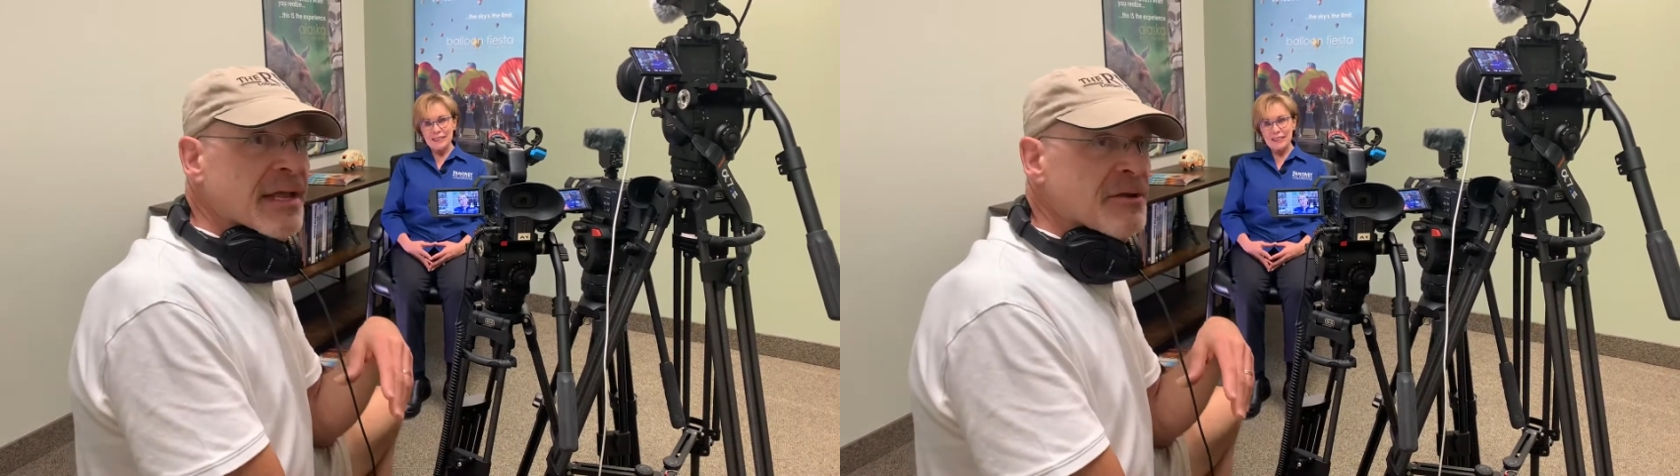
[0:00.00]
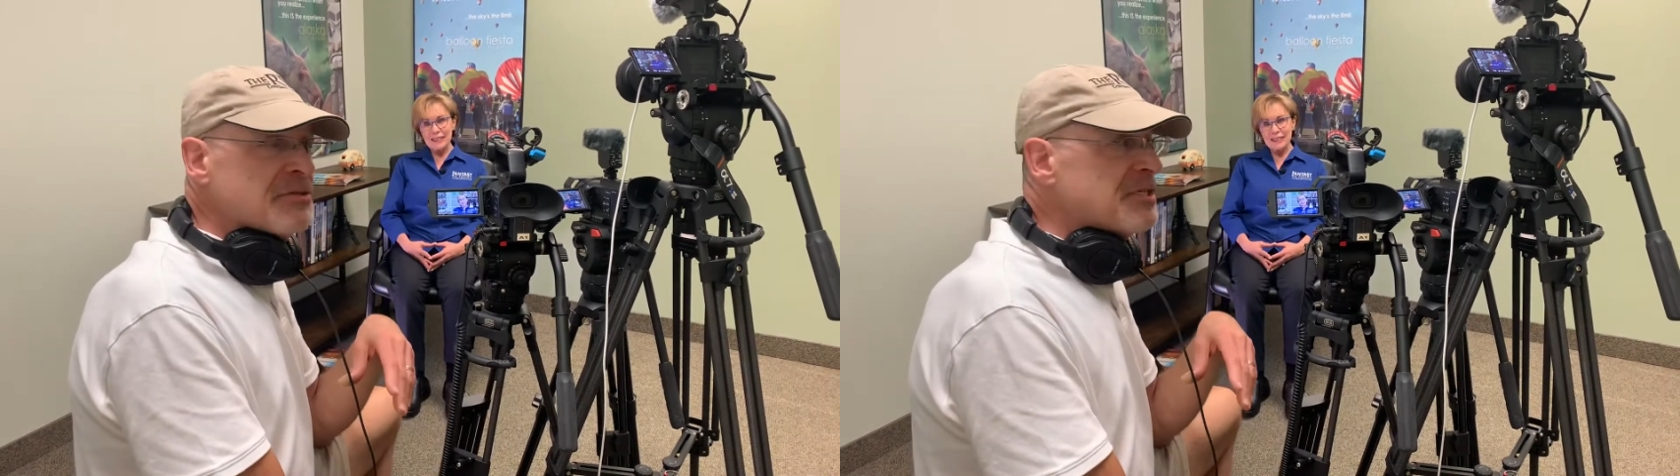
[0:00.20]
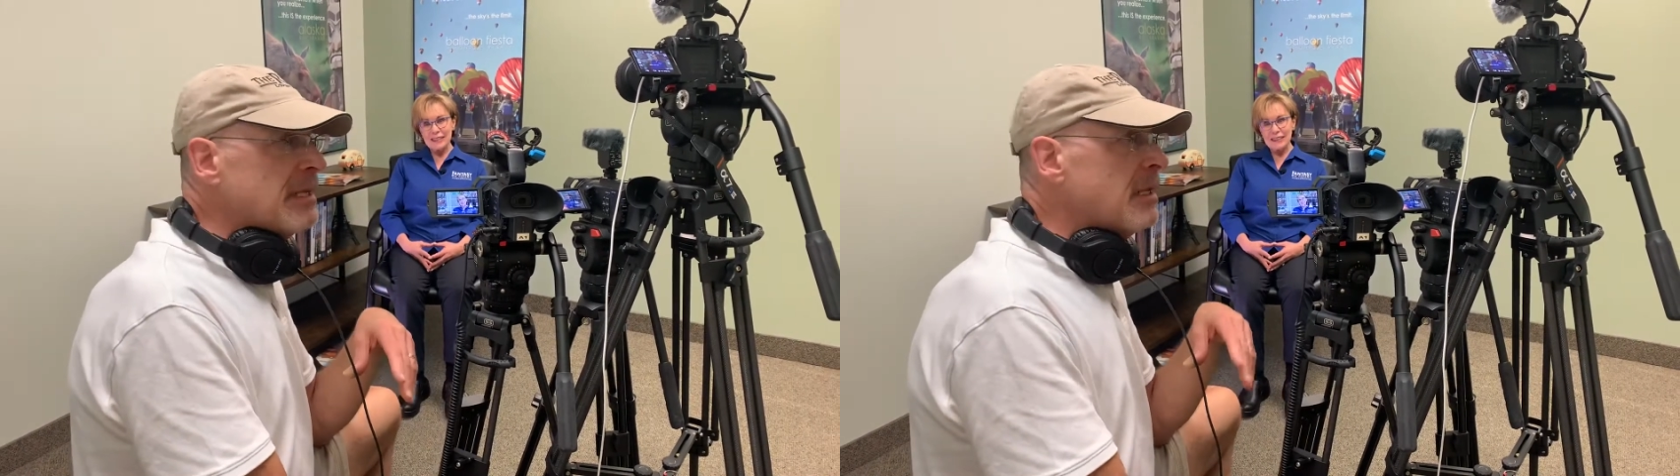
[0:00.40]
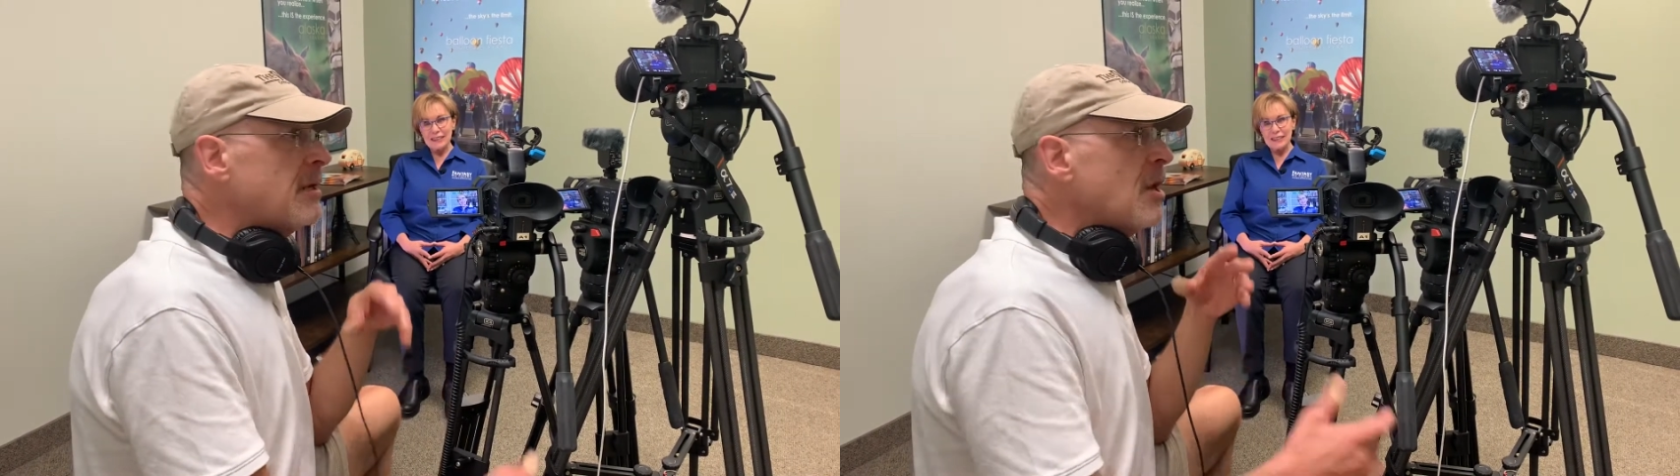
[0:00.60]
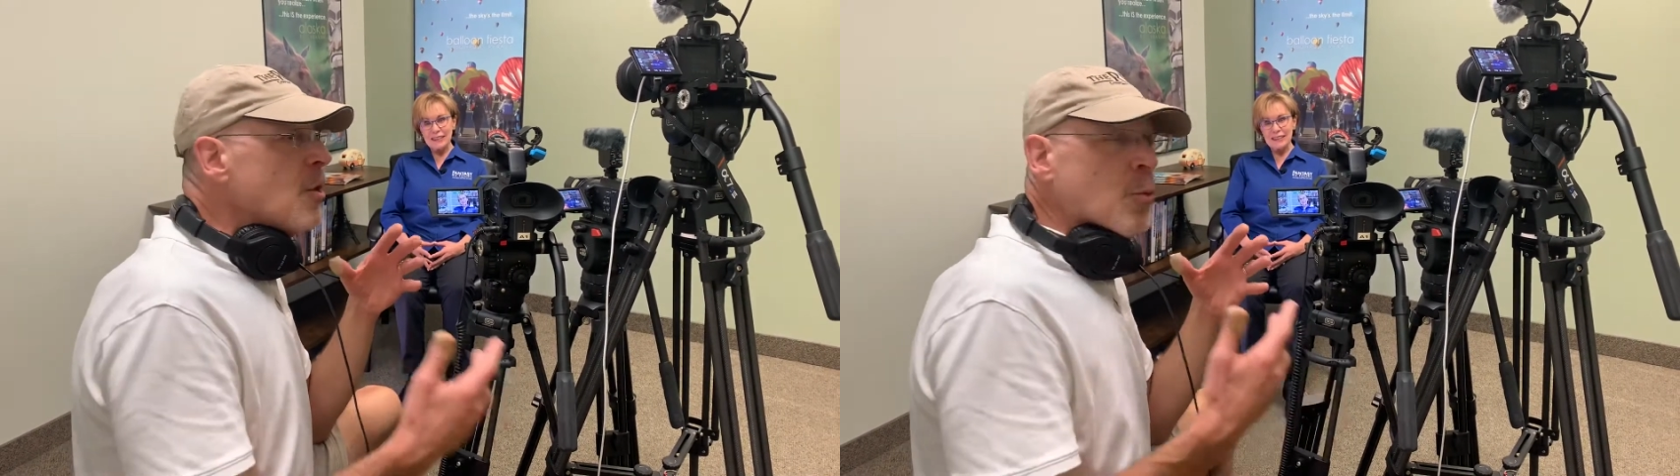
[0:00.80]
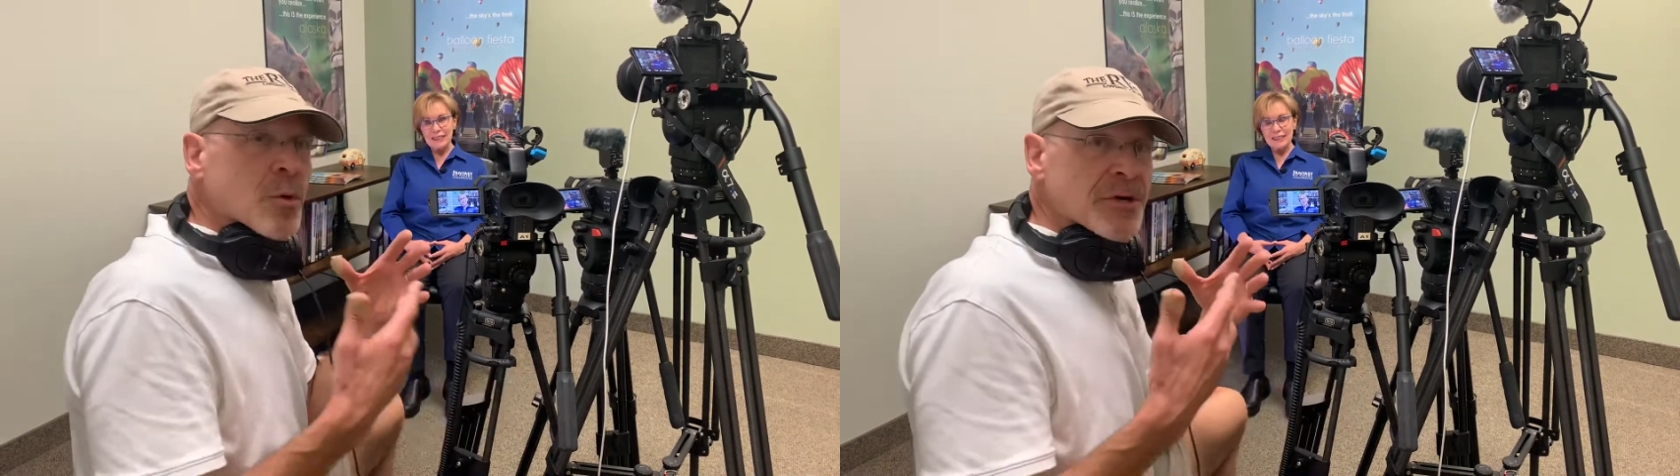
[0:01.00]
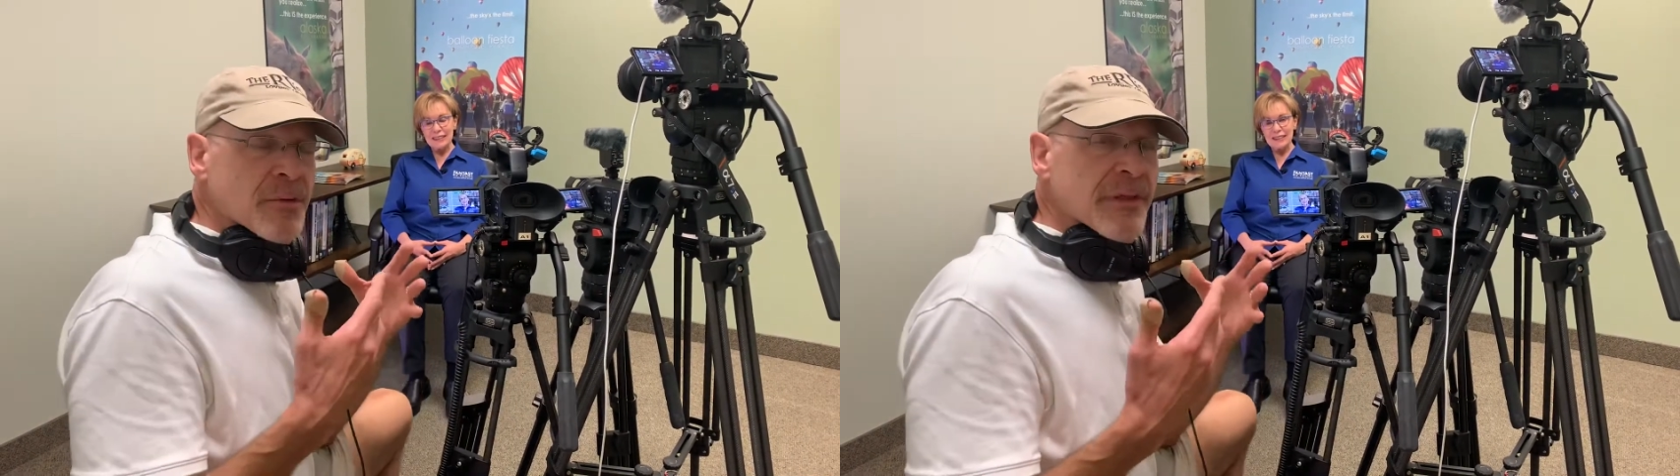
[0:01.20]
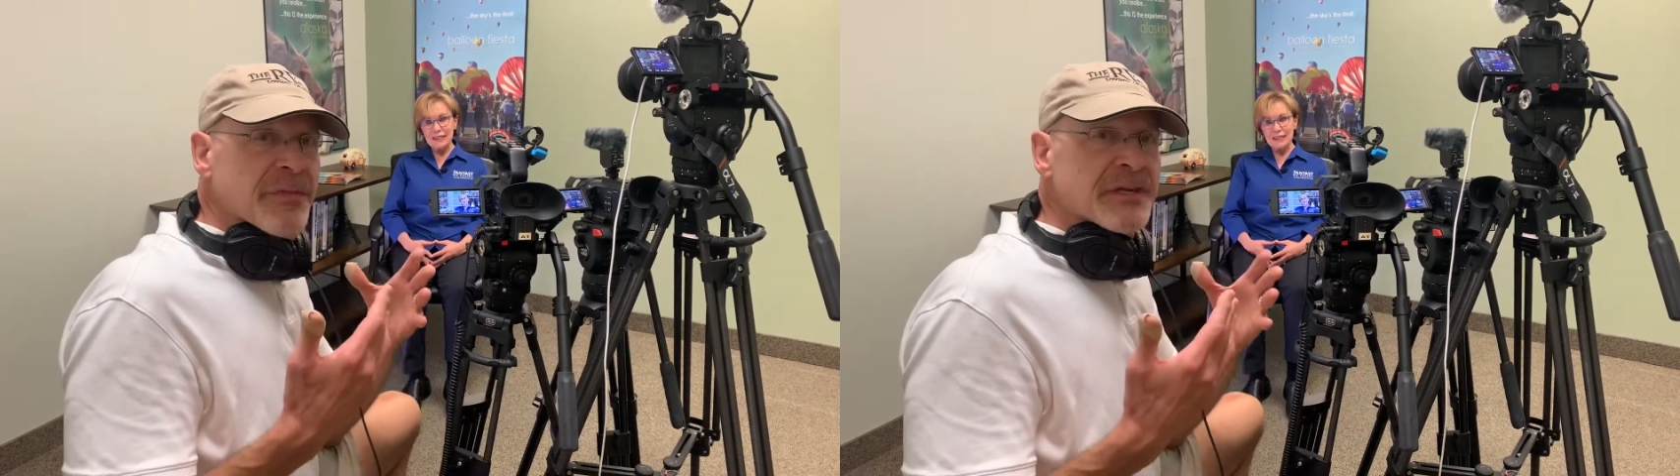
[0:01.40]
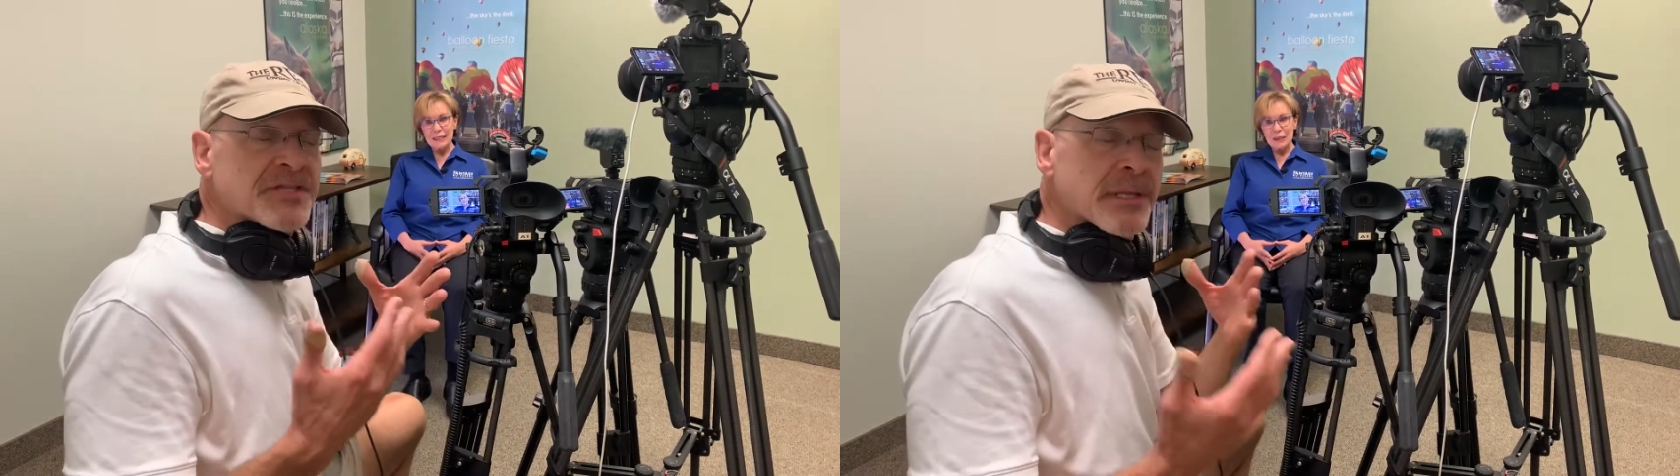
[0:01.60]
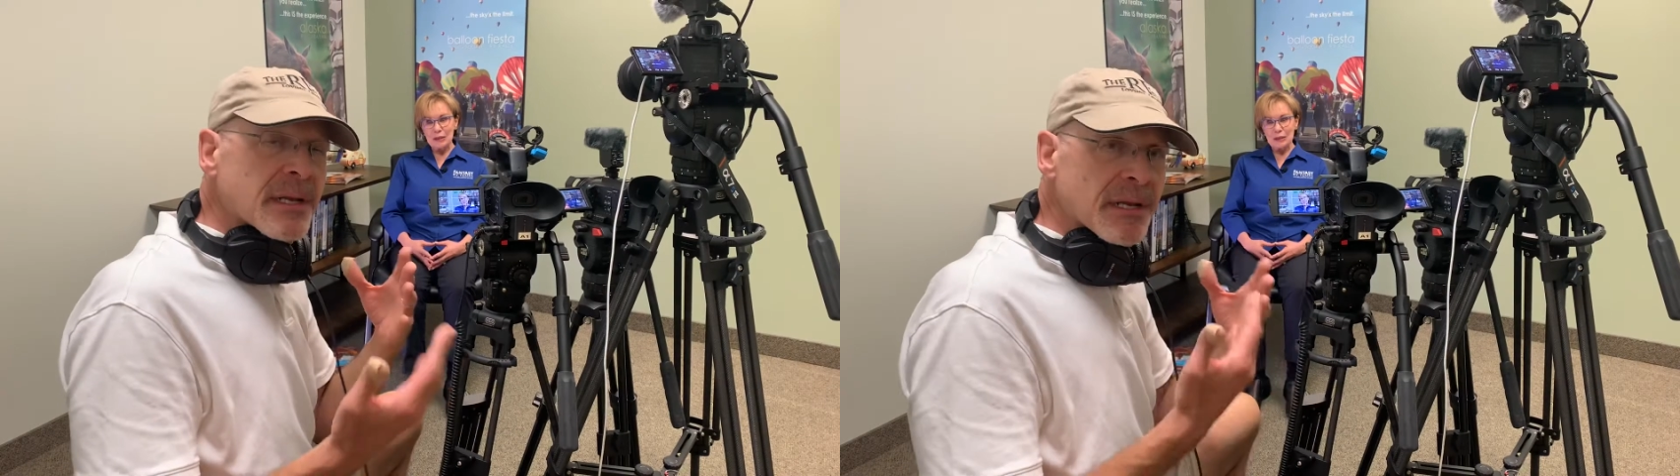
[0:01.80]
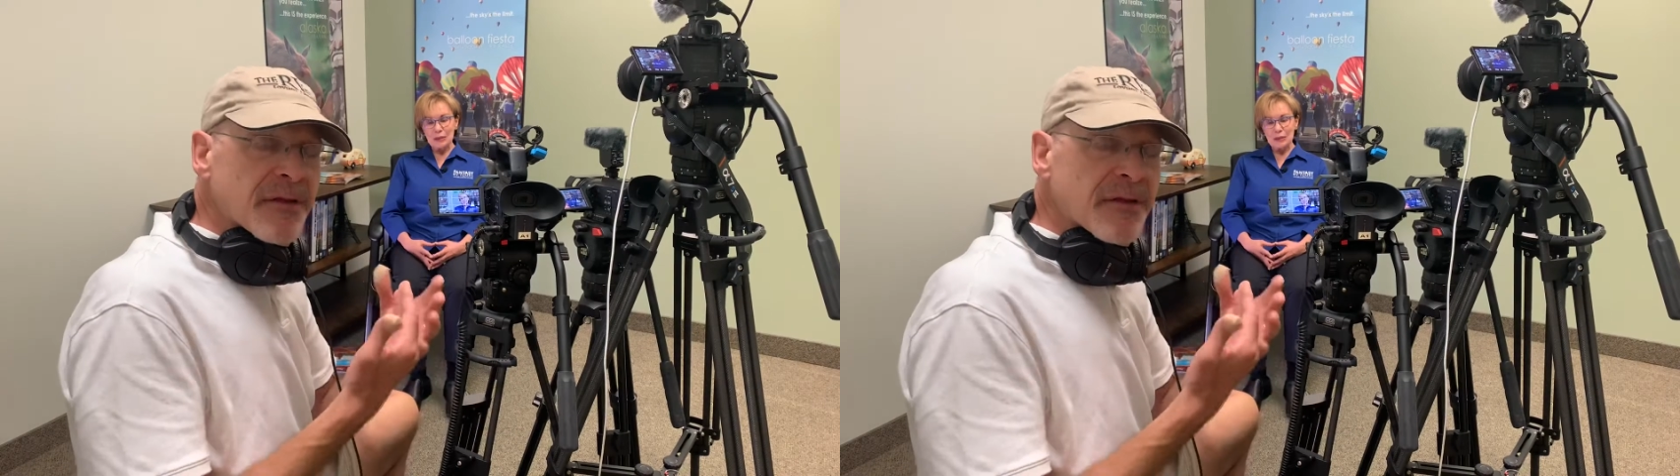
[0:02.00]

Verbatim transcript: in New Zealand. We're doing things a little